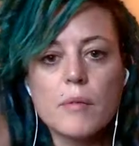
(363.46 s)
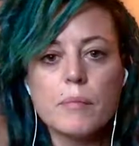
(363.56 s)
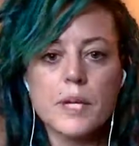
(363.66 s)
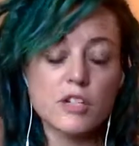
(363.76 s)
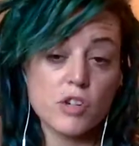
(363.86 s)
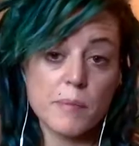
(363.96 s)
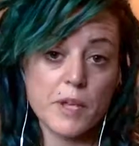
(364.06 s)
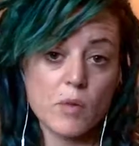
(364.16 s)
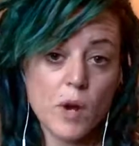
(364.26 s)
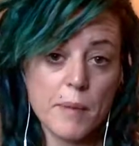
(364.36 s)
big dream that
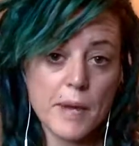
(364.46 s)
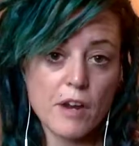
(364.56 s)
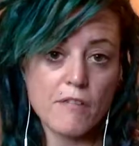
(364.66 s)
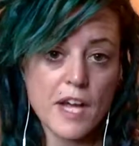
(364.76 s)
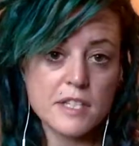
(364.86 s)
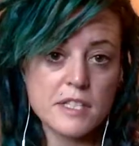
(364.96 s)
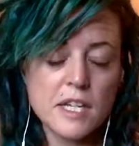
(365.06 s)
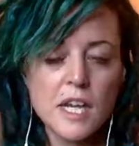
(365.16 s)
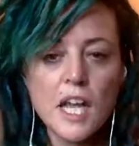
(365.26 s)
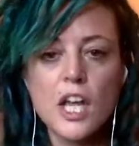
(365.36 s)
you want to manifest.
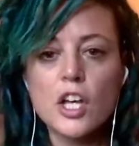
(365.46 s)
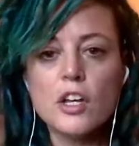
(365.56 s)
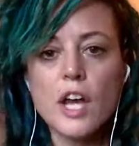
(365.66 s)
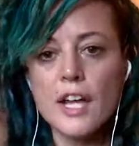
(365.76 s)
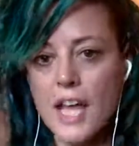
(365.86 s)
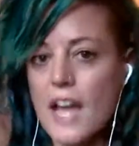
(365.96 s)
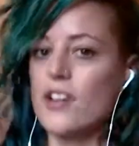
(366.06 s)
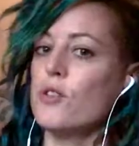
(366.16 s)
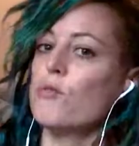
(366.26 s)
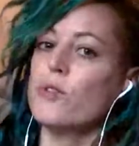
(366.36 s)
Again,
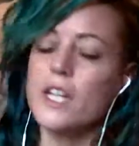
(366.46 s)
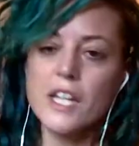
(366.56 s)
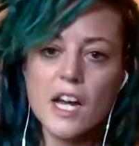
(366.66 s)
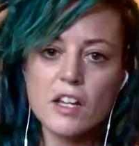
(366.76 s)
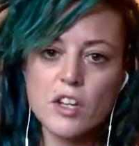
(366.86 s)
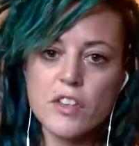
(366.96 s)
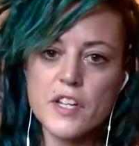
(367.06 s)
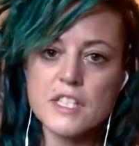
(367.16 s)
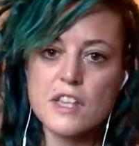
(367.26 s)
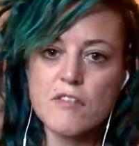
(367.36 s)
you really got to look
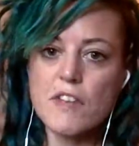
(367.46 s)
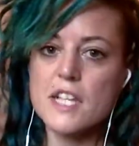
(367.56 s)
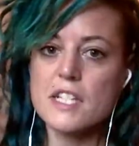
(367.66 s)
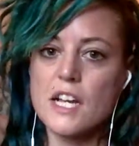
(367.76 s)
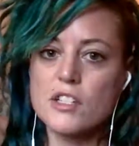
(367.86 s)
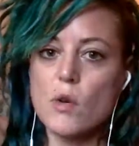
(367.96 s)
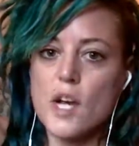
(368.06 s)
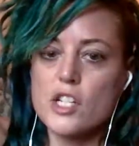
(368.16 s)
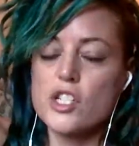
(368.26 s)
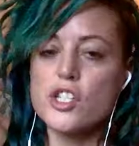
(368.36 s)
things in the face and ask
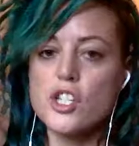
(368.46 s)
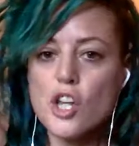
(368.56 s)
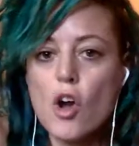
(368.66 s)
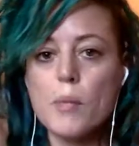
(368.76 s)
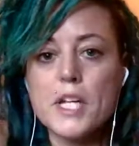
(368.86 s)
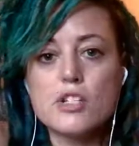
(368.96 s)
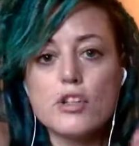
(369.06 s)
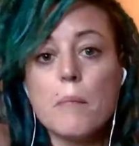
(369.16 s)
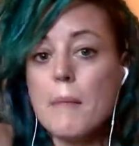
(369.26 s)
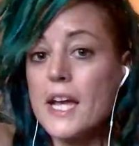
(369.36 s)
questions to know, because you
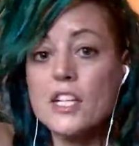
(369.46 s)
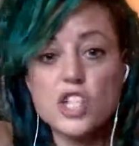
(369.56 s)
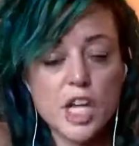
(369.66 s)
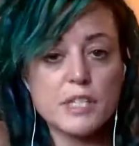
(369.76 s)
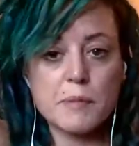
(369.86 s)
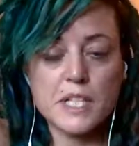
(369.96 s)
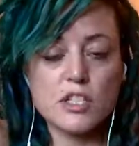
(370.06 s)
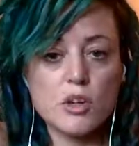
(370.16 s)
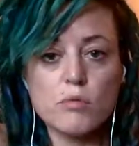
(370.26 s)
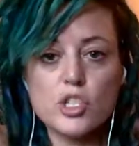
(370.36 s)
can make adjustments.
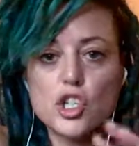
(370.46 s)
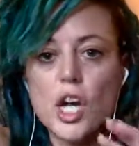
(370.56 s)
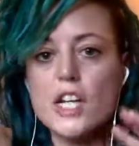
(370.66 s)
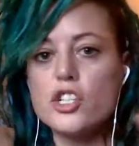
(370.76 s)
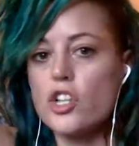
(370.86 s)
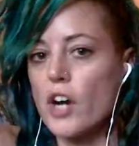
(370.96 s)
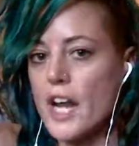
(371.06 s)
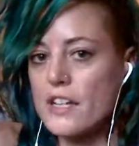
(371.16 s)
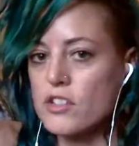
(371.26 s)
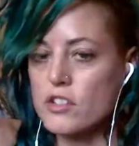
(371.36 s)
Don't judge your
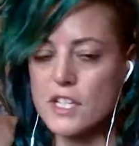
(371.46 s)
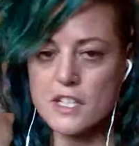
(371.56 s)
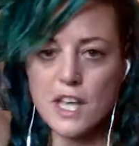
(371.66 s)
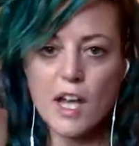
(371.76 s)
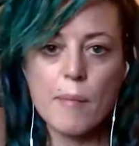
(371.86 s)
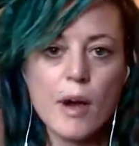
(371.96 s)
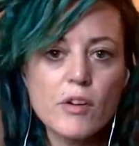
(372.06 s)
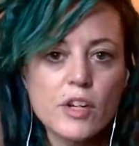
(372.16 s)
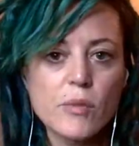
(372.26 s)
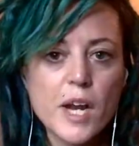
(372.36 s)
answers as they come out
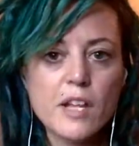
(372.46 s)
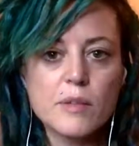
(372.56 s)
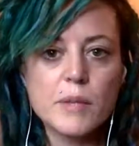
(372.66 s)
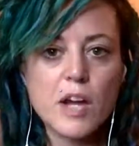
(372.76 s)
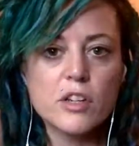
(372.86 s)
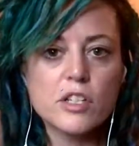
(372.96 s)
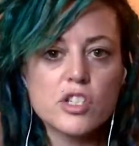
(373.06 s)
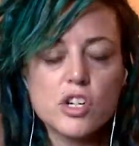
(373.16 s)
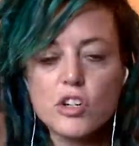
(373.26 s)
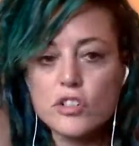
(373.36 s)
and you're writing them down in your
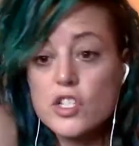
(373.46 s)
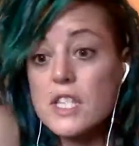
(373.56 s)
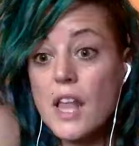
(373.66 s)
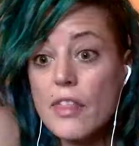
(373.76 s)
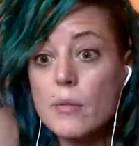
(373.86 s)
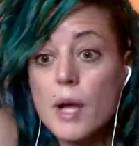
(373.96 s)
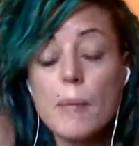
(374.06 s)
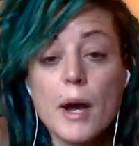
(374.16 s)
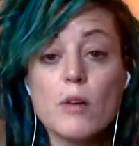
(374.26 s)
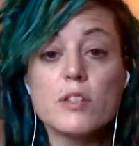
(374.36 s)
journal. Just let them come
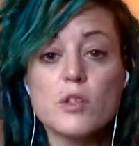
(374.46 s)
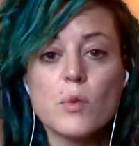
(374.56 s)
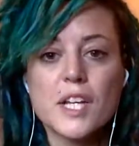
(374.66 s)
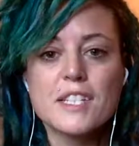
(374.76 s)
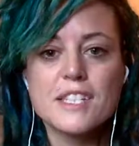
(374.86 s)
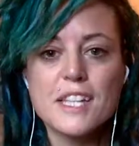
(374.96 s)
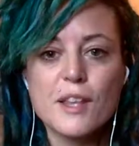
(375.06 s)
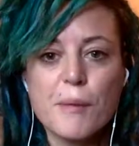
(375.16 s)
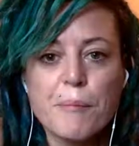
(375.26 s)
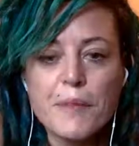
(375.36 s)
out so we can see
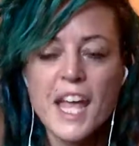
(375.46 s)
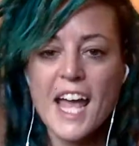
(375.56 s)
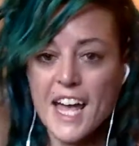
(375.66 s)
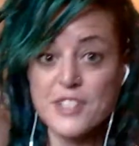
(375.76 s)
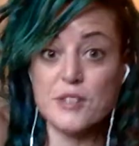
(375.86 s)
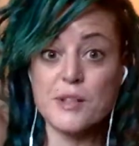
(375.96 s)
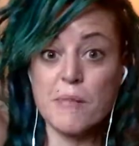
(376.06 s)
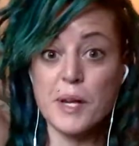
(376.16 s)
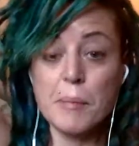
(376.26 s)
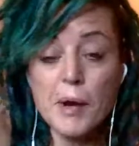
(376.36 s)
them and do
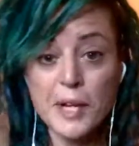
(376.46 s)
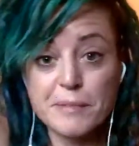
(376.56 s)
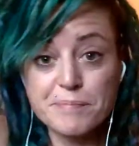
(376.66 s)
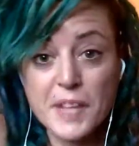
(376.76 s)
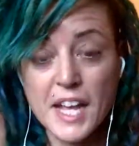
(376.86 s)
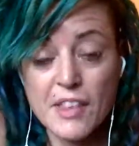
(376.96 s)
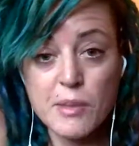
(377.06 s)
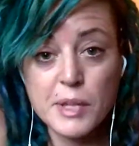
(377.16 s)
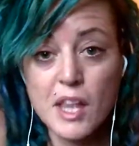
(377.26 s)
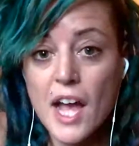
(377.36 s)
something about it and get
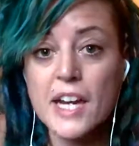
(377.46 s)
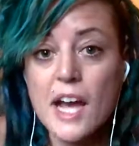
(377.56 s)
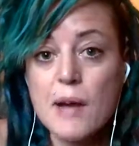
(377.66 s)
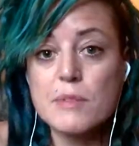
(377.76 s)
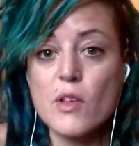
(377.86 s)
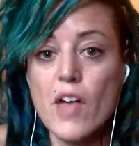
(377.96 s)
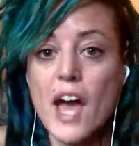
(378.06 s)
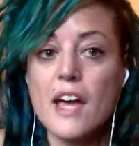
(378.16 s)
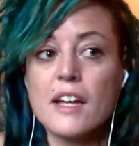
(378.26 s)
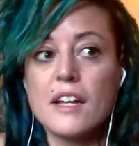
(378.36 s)
them aligned up so that